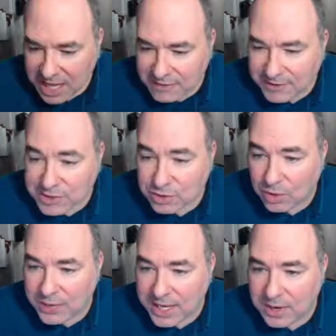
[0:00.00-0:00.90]
And if I scroll
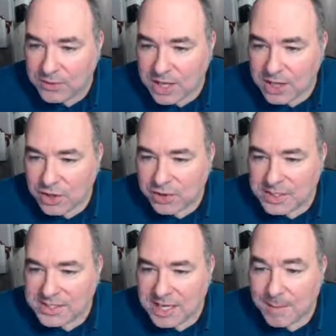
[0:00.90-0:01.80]
down, you're going to
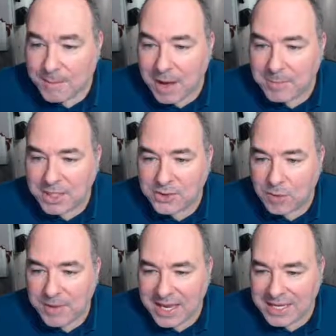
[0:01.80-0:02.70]
see public
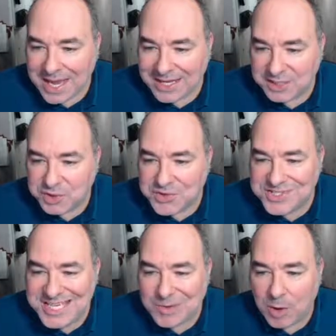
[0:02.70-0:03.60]
domain and a little
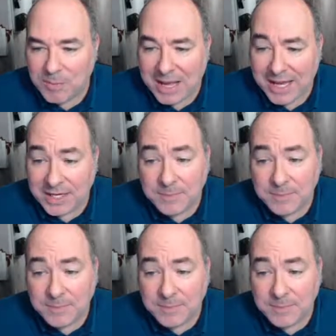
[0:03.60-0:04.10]
zero by it.